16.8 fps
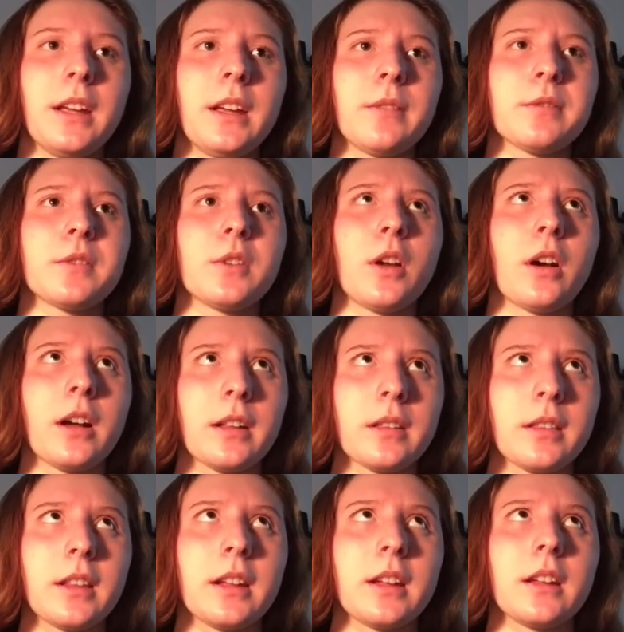If
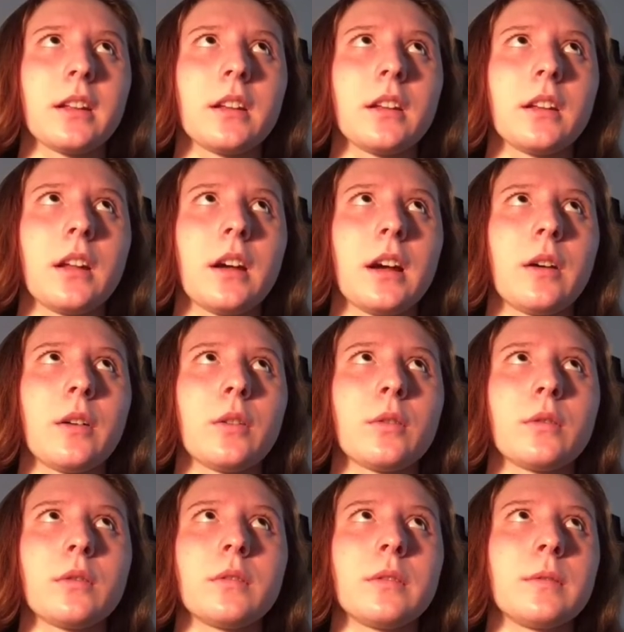not, then
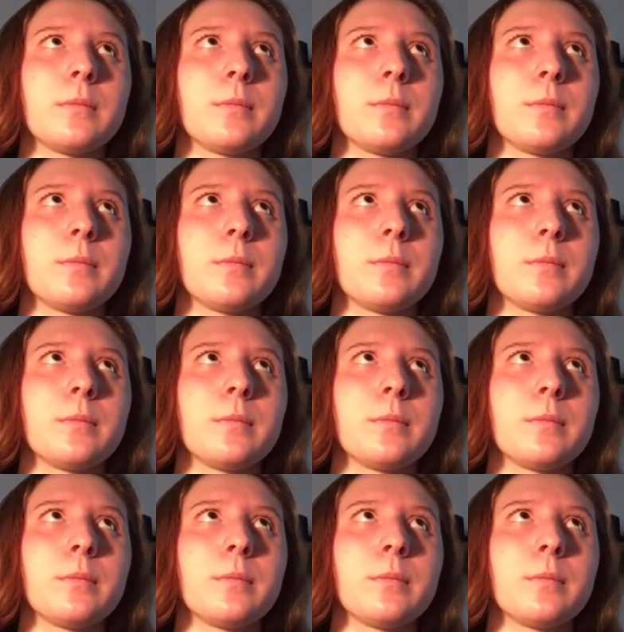I'll